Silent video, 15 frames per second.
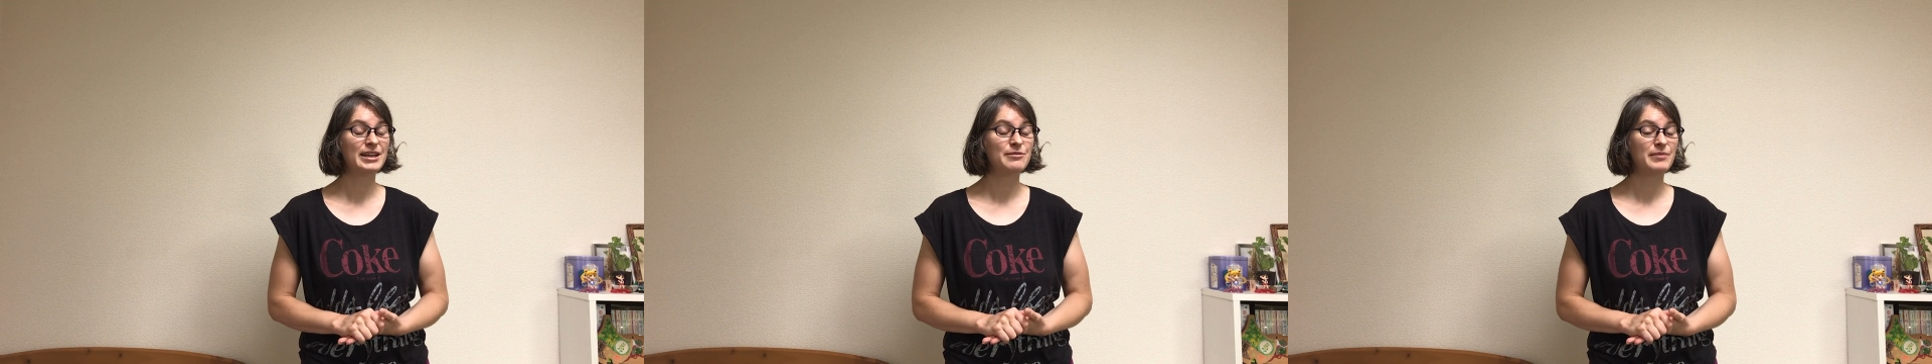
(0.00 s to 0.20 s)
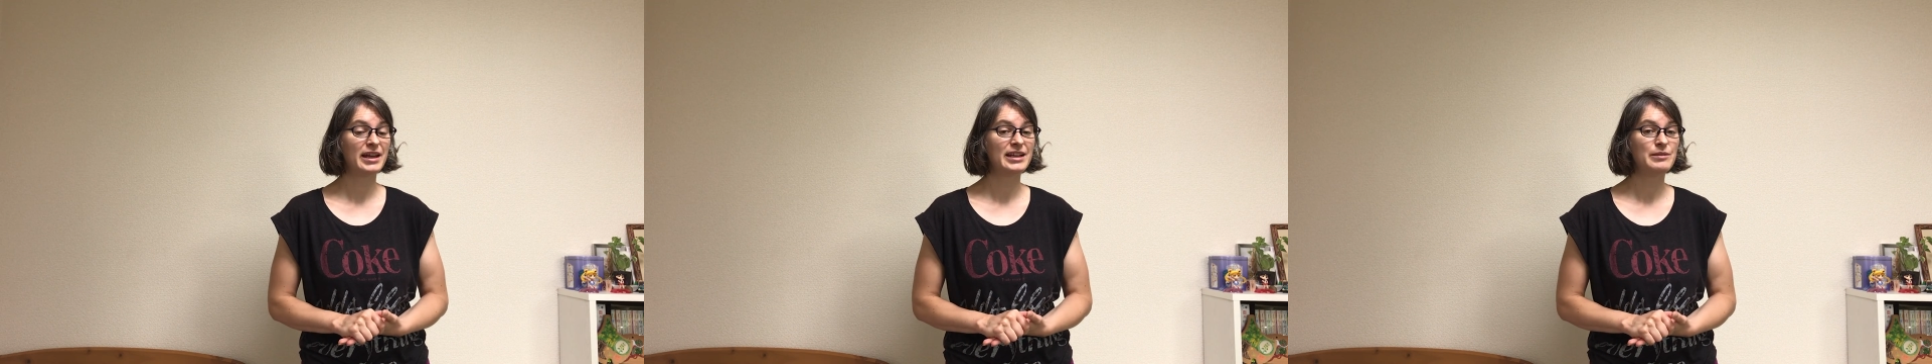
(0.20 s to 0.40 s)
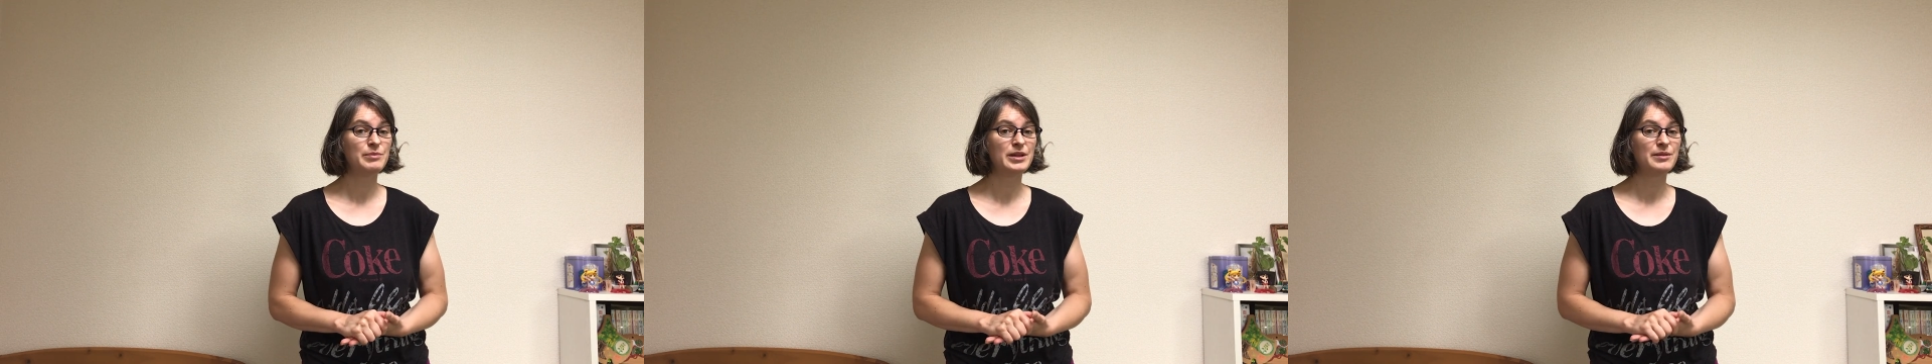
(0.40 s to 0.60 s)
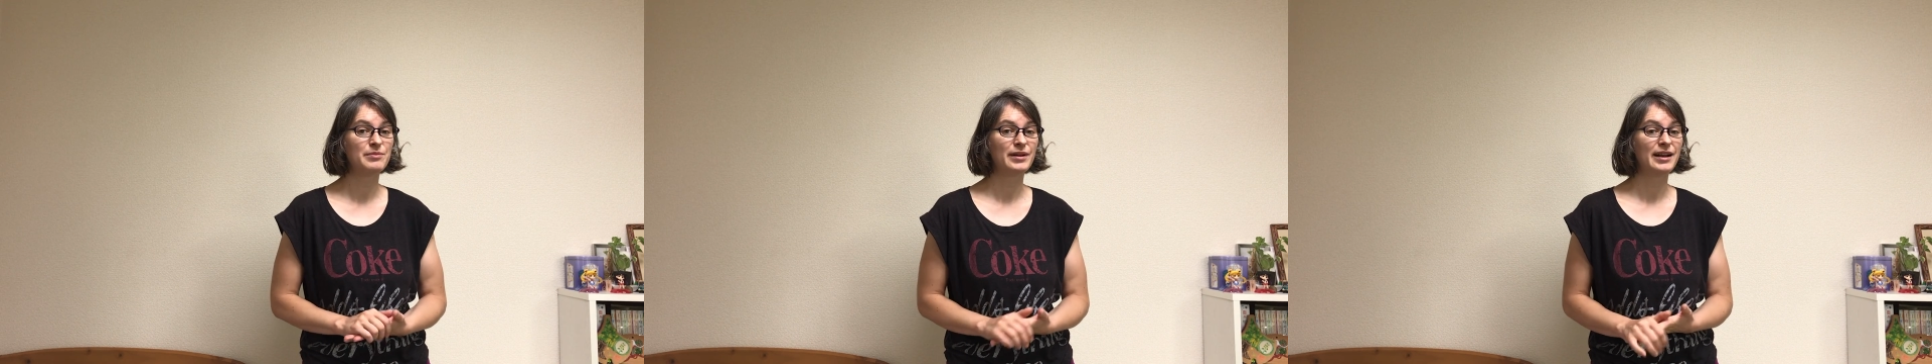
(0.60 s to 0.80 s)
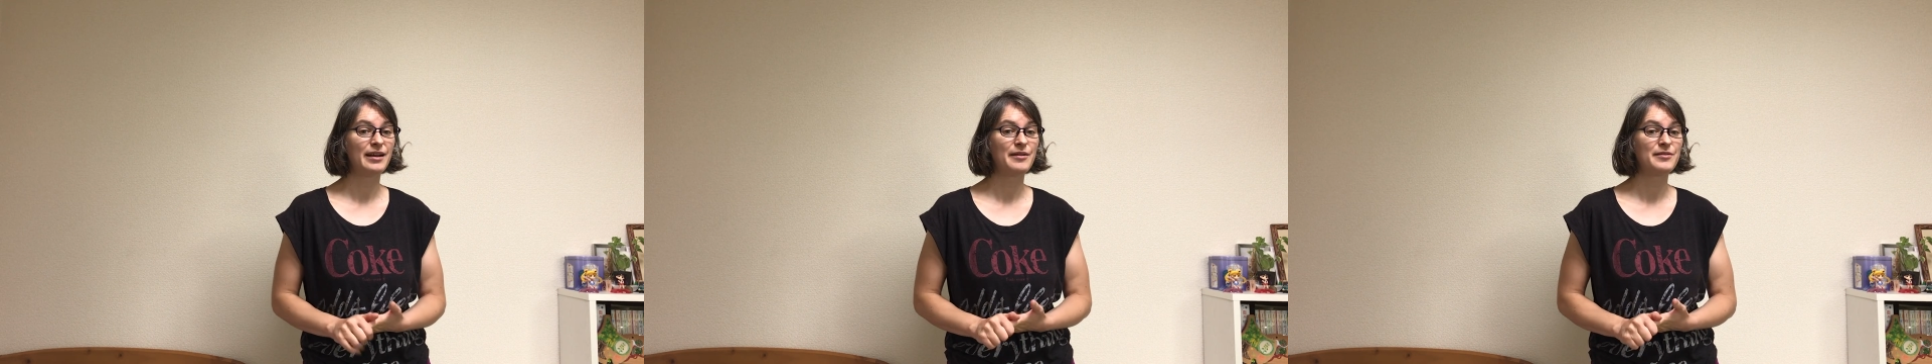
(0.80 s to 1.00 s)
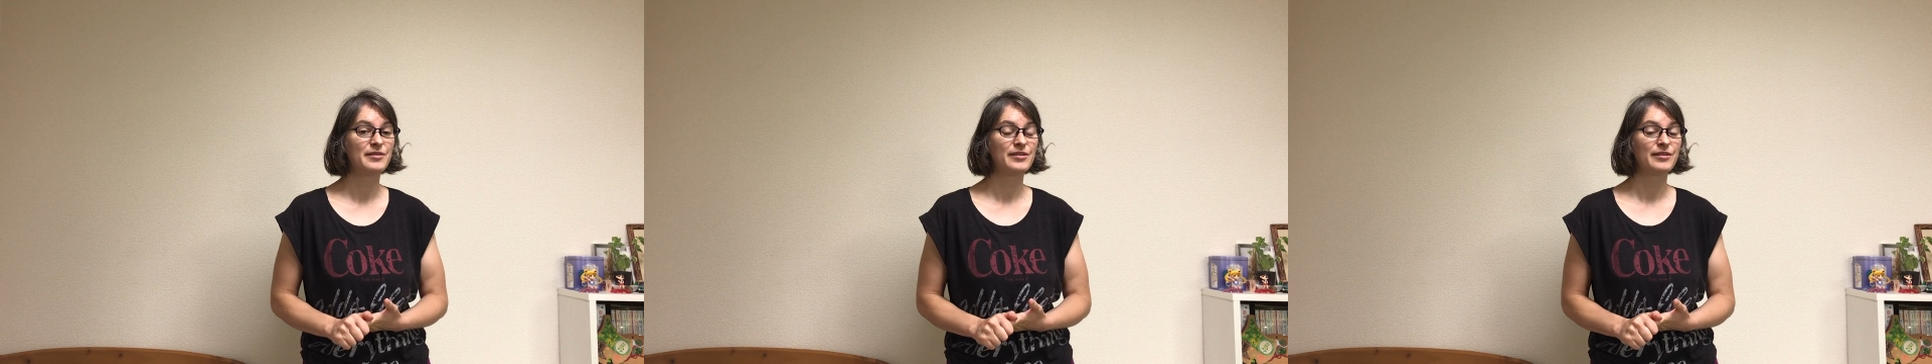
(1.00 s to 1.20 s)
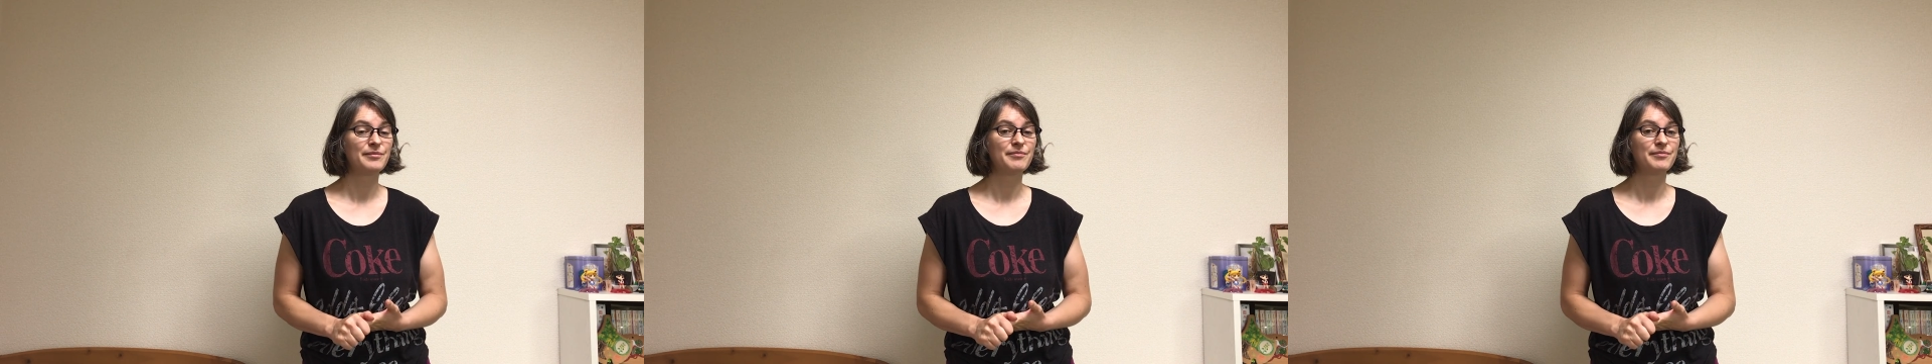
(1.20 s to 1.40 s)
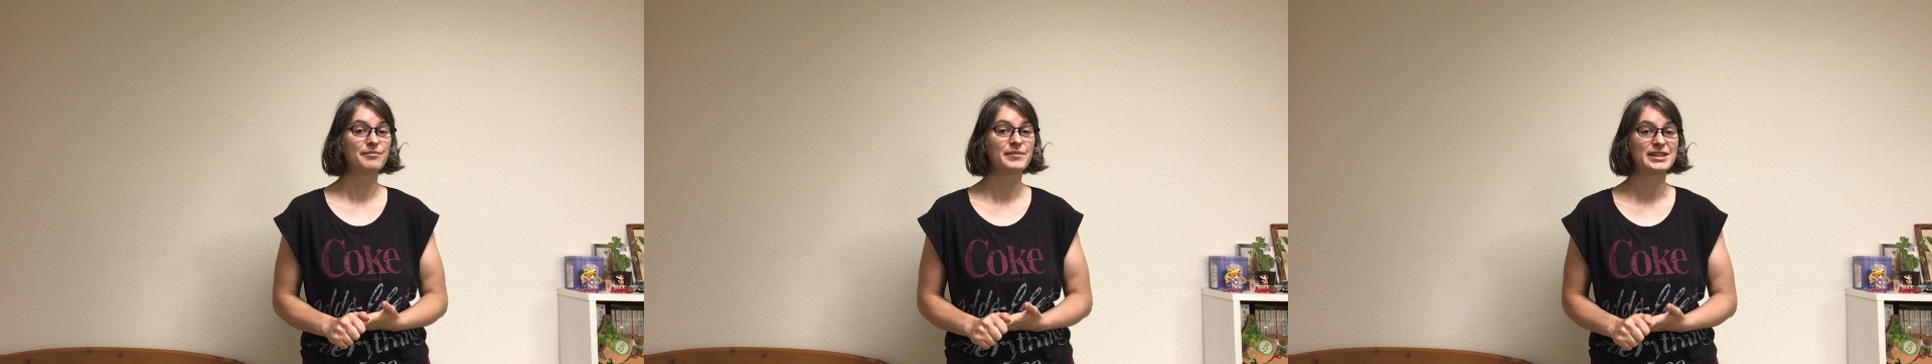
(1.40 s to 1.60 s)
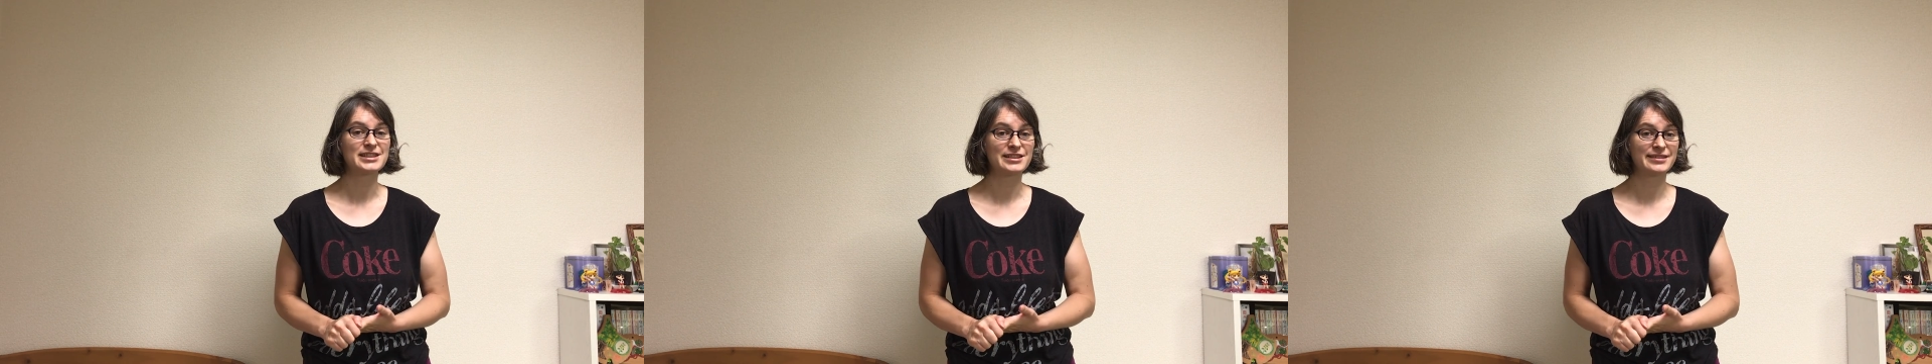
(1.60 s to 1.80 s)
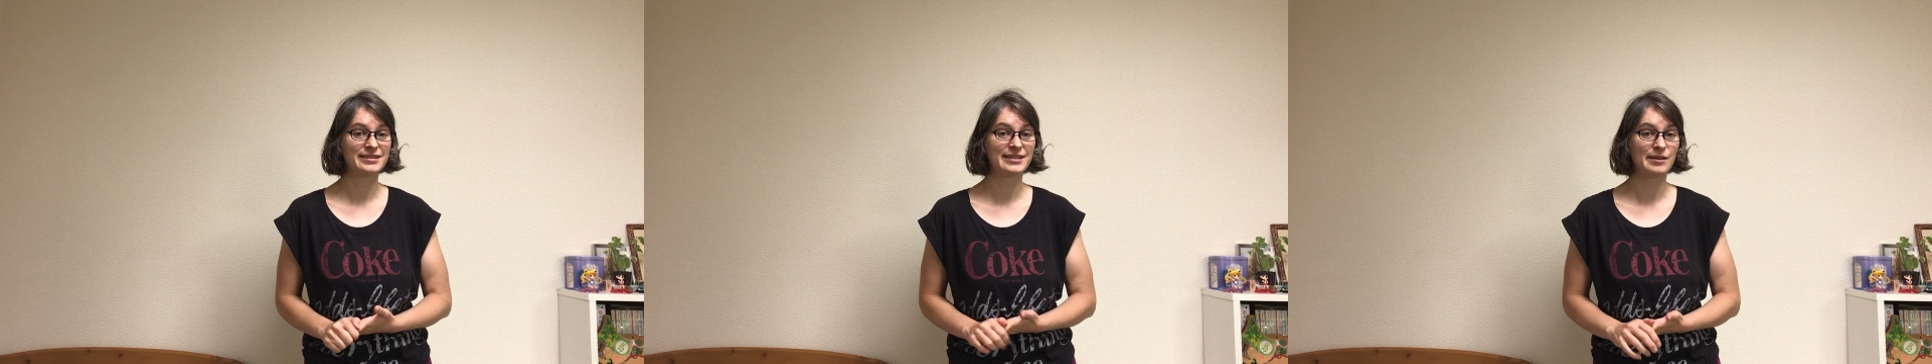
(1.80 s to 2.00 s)
many people and much
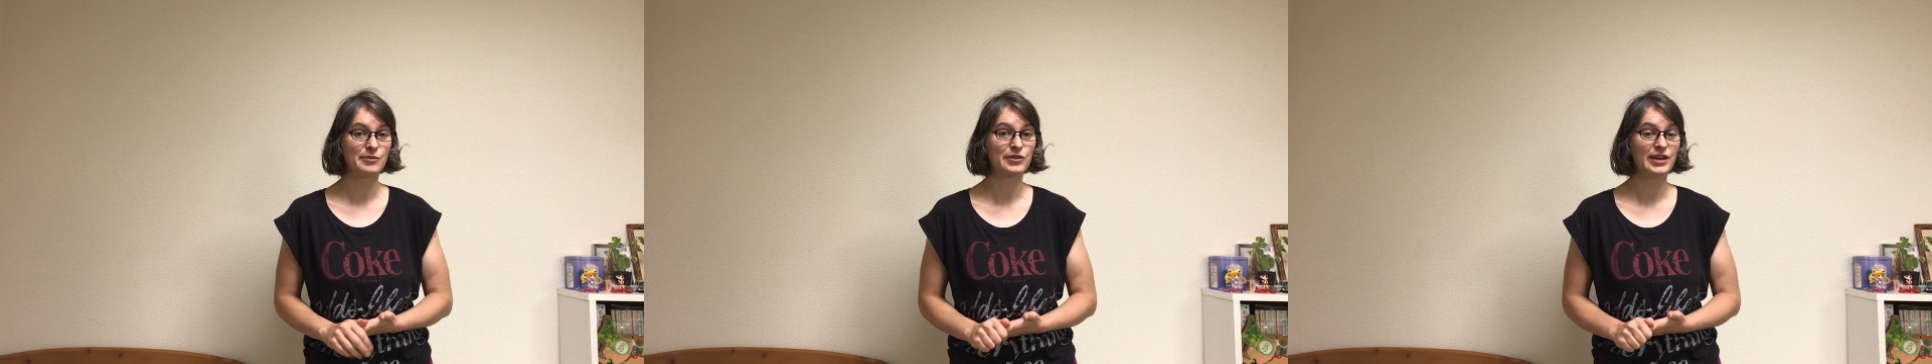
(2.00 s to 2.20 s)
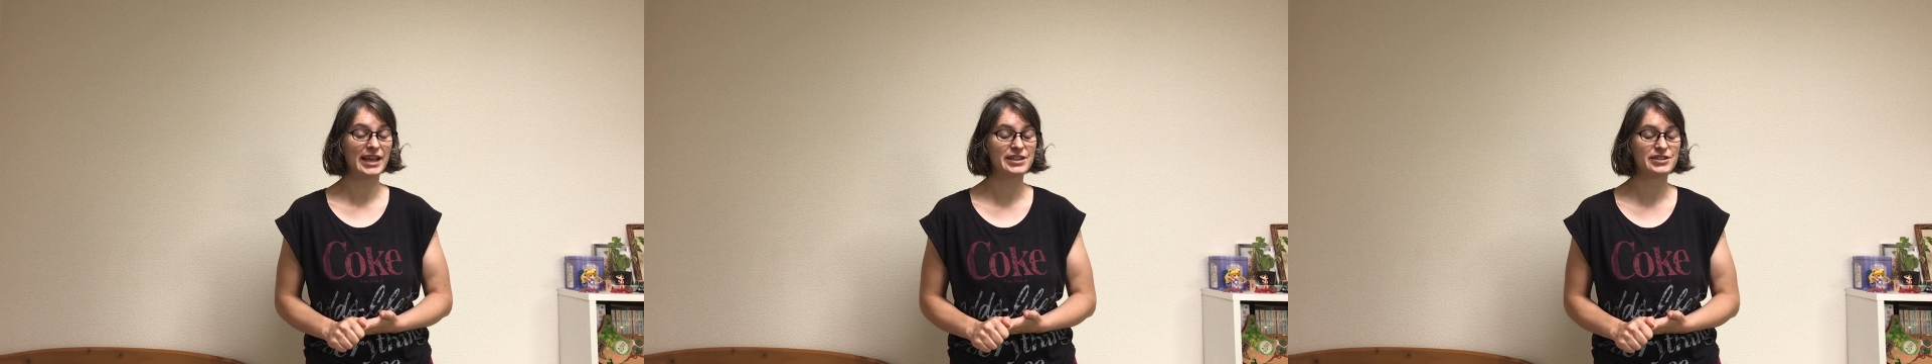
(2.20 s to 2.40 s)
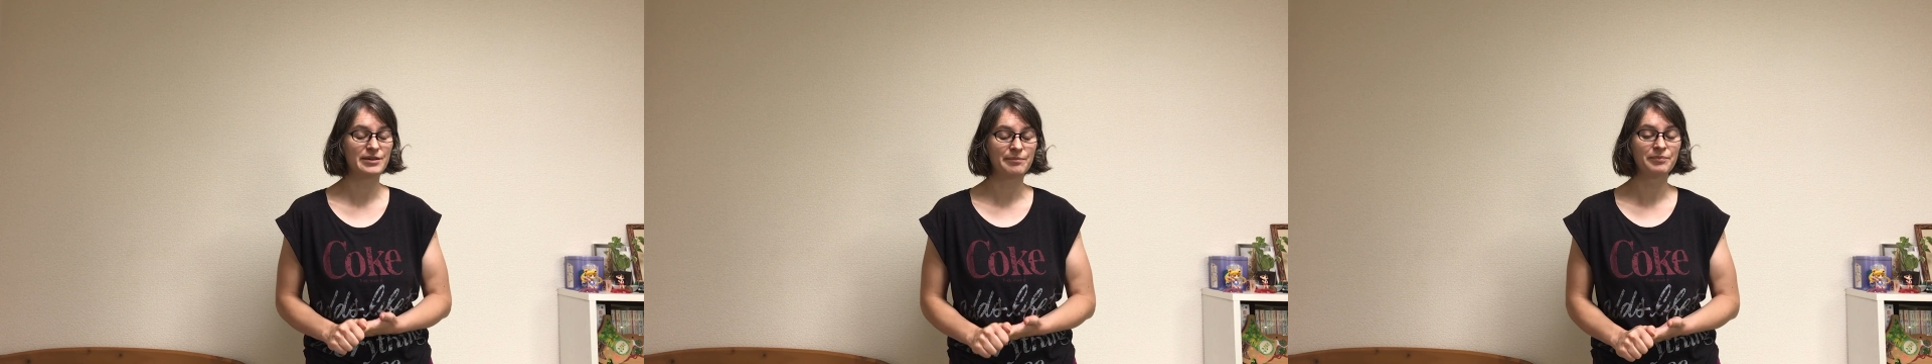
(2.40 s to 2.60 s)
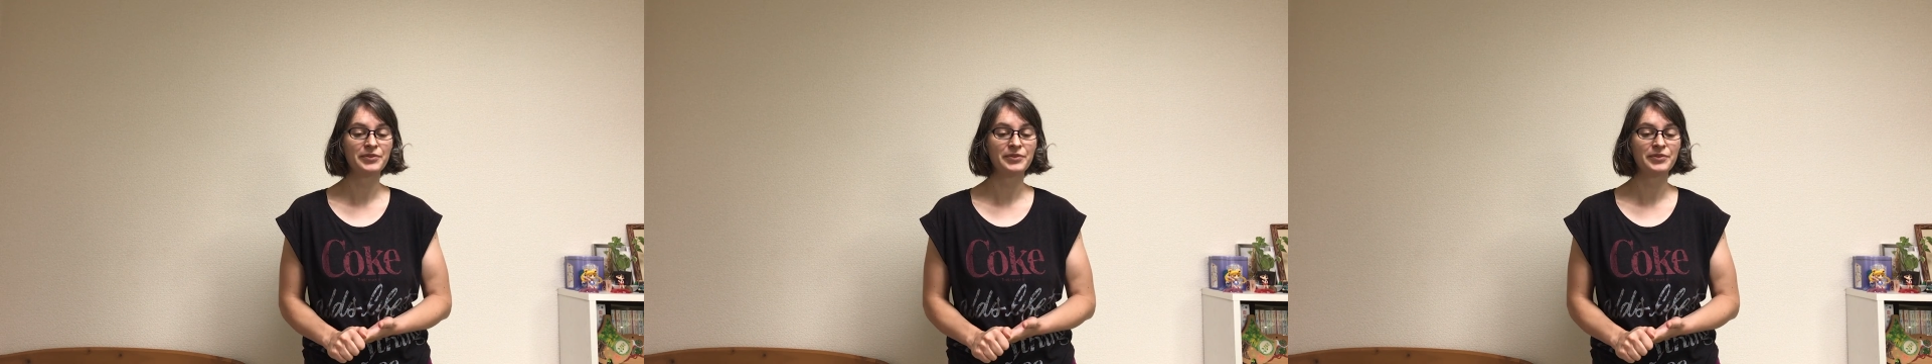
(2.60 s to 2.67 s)
stimulation.